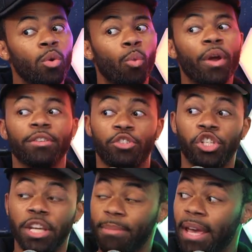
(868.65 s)
where it's
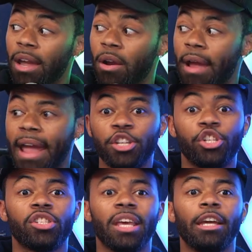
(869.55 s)
cheap gear and
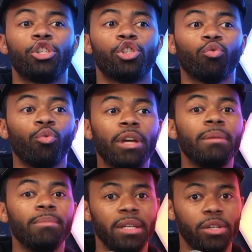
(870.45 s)
just
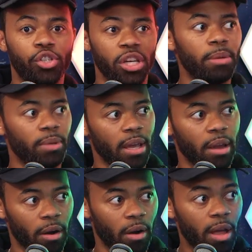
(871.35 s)
extremely cheap
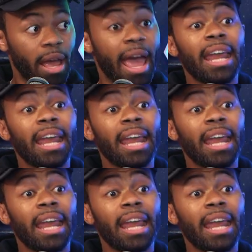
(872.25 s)
gear. Yeah.